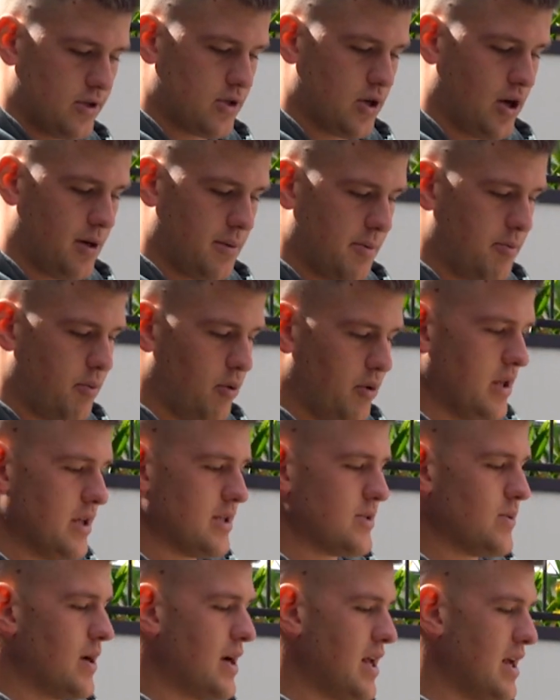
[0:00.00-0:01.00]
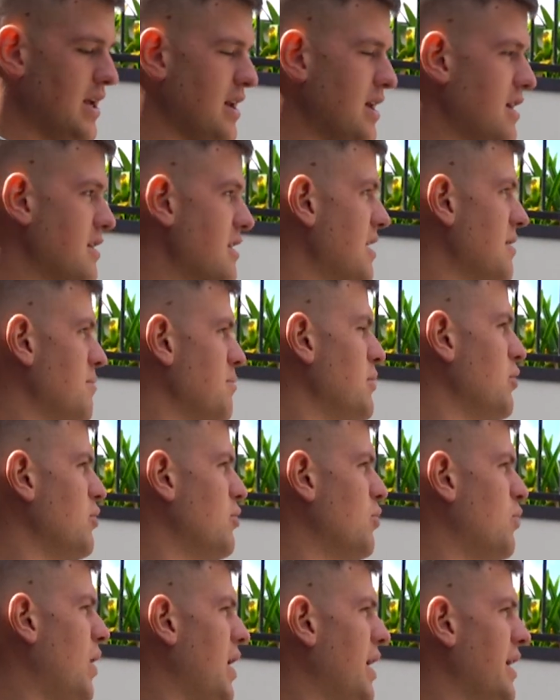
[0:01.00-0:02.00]
time to put this one in and then build
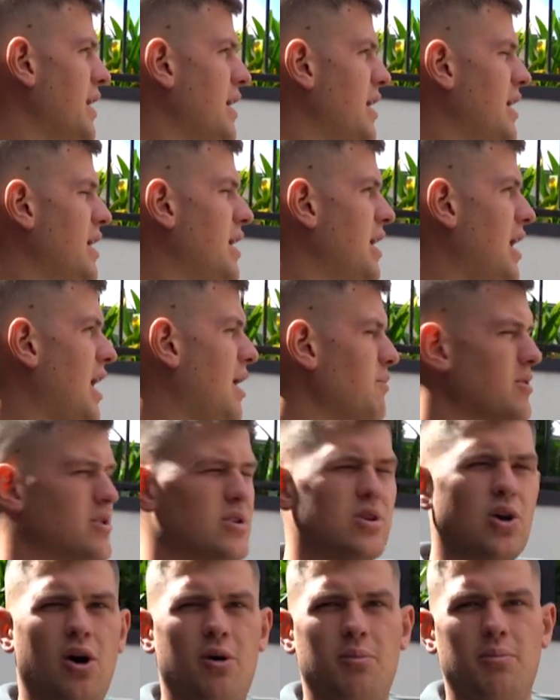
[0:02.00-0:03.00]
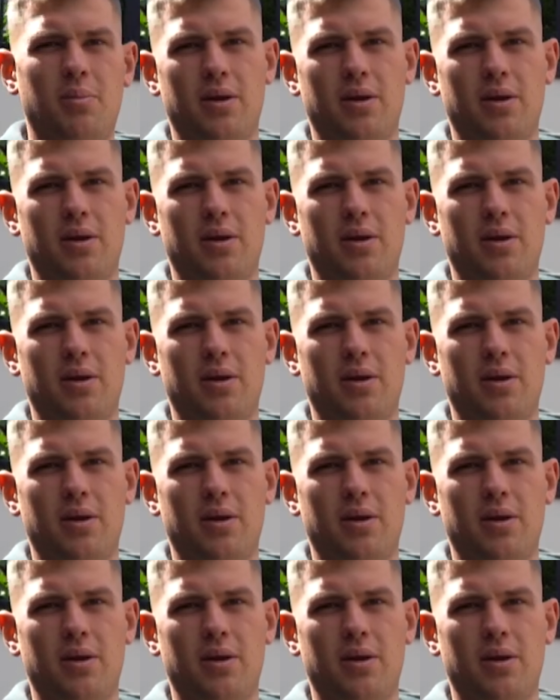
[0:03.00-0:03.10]
the one up the top.